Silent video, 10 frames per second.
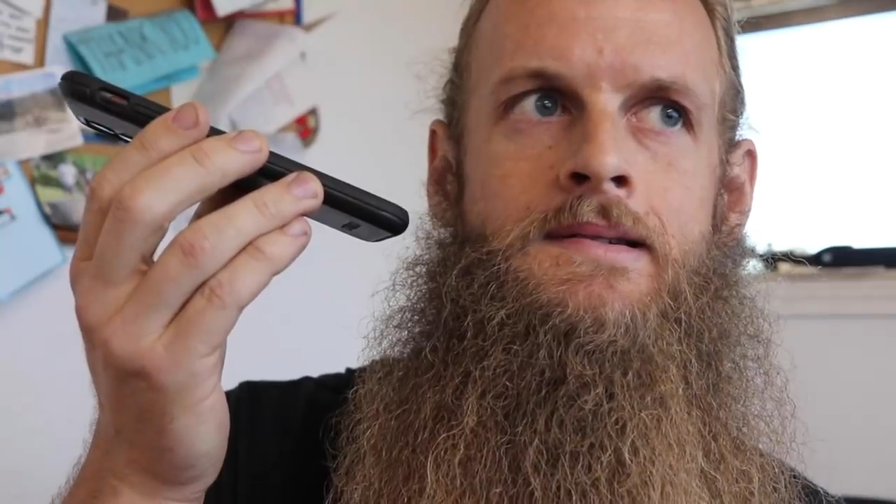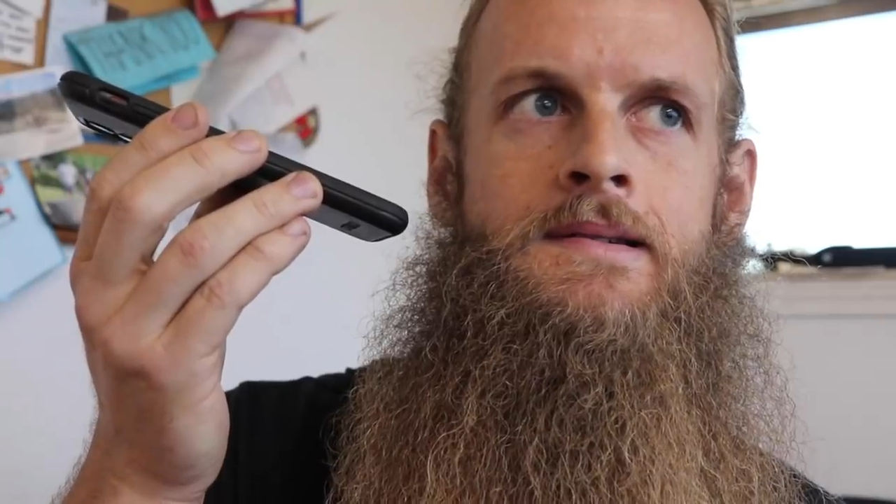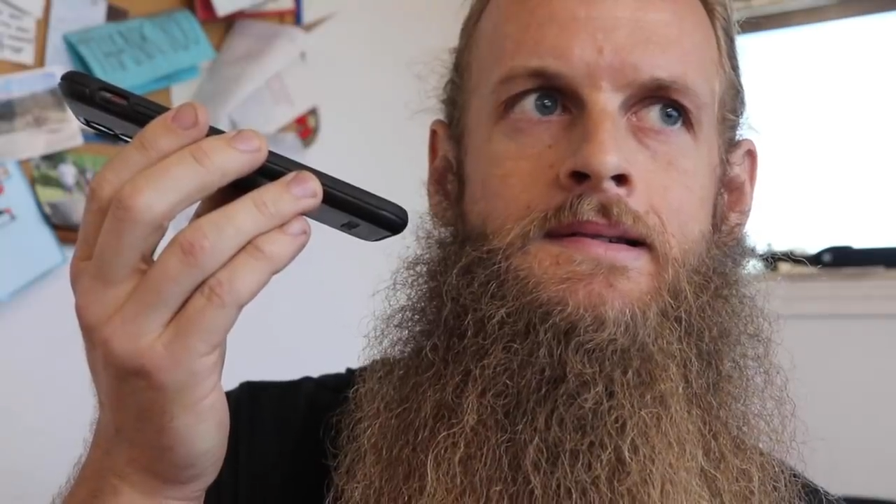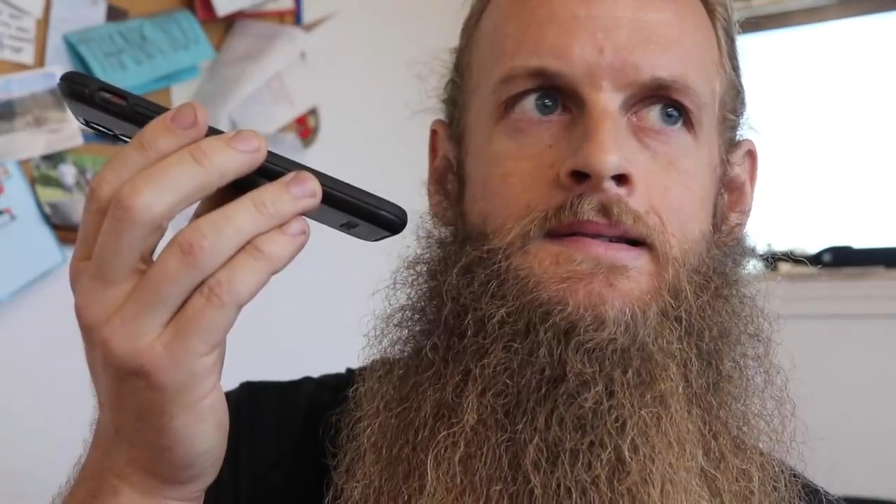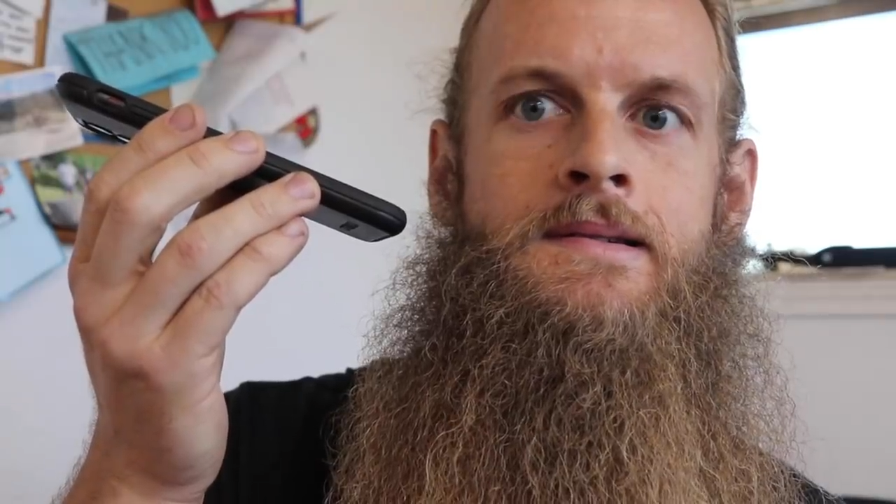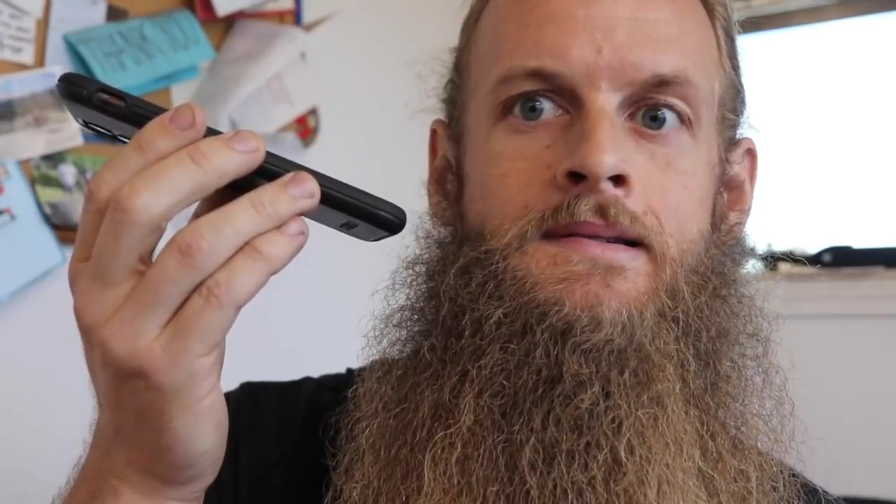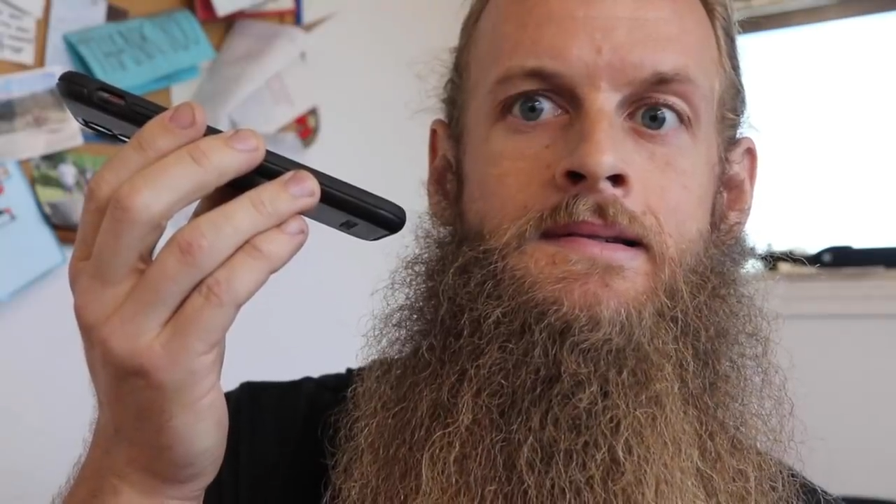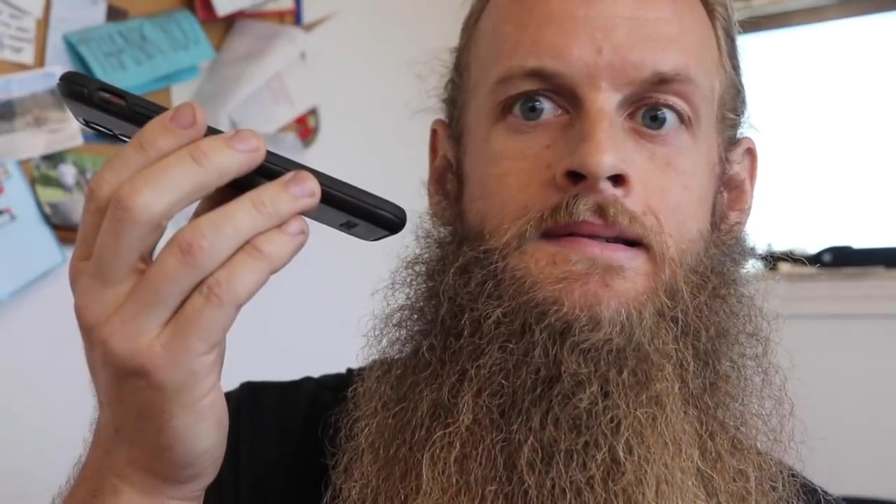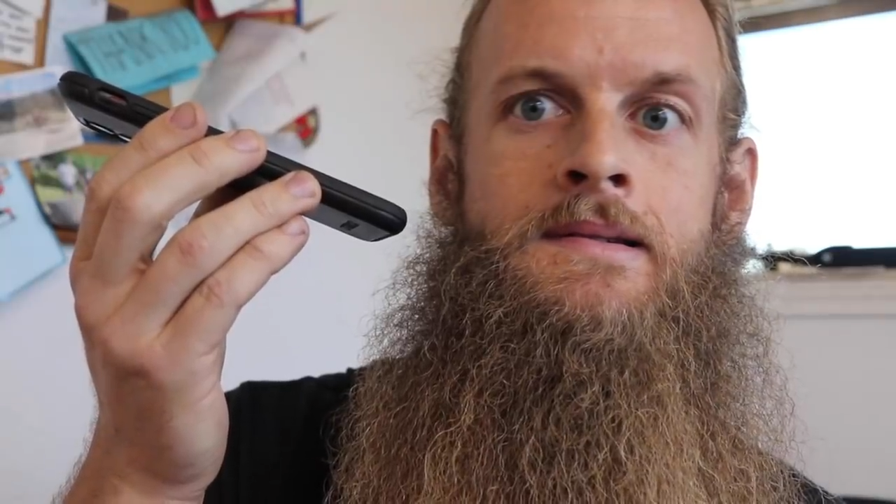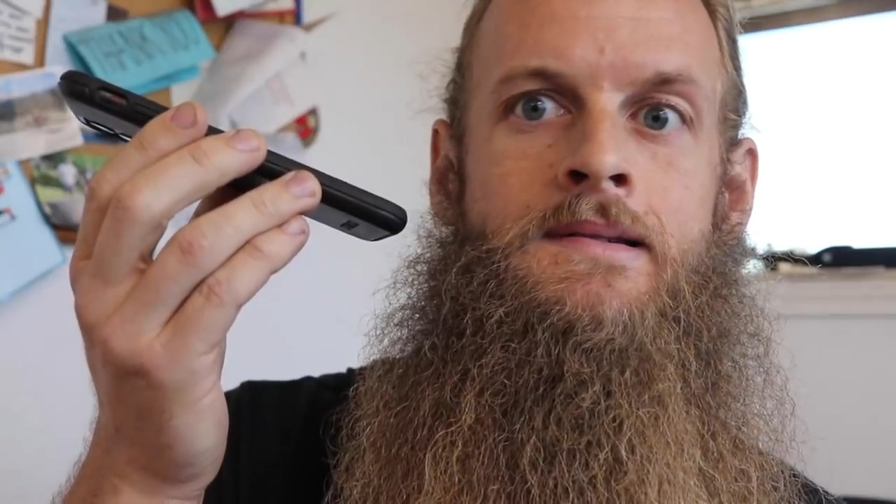
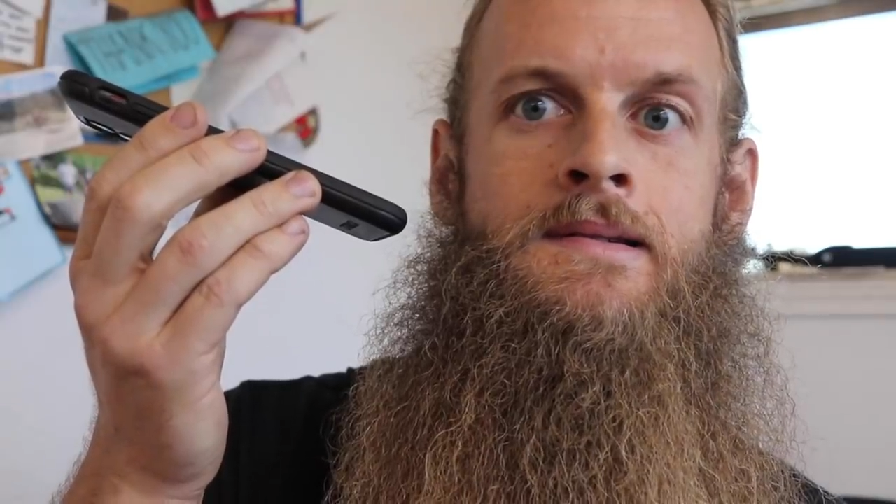slash